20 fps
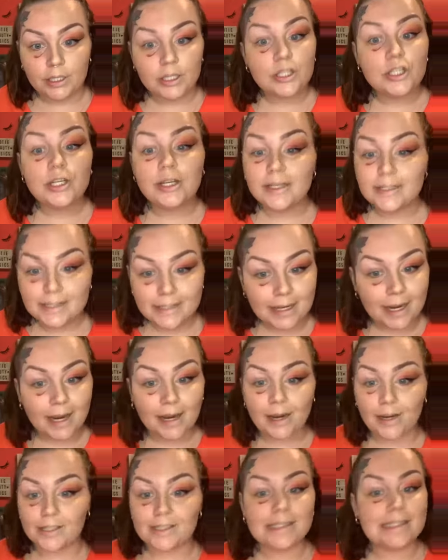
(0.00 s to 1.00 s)
She is
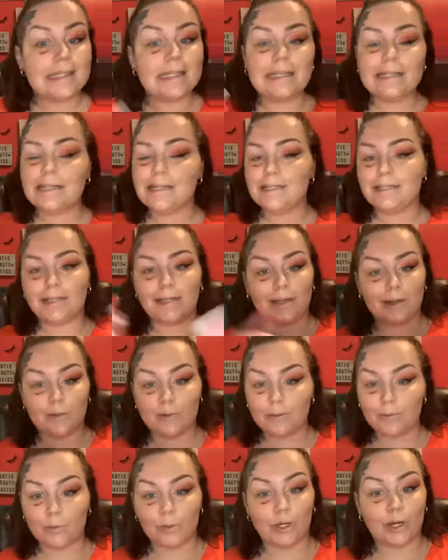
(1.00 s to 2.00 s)
tired. See, Lisa
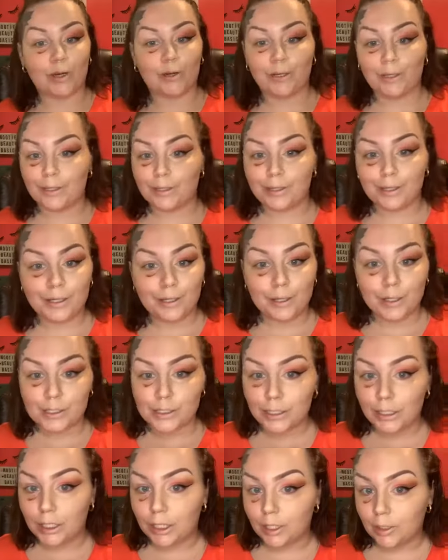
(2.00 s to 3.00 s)
knows when her
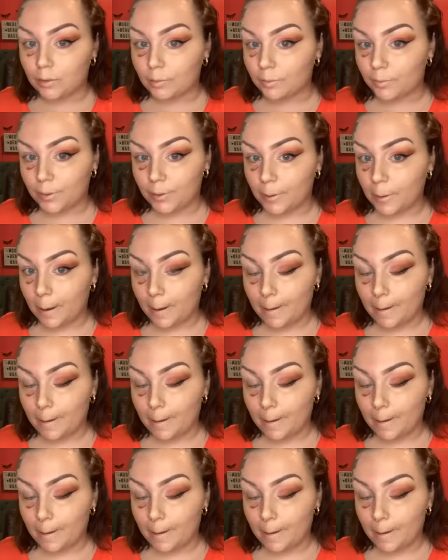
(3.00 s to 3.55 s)
ears limp.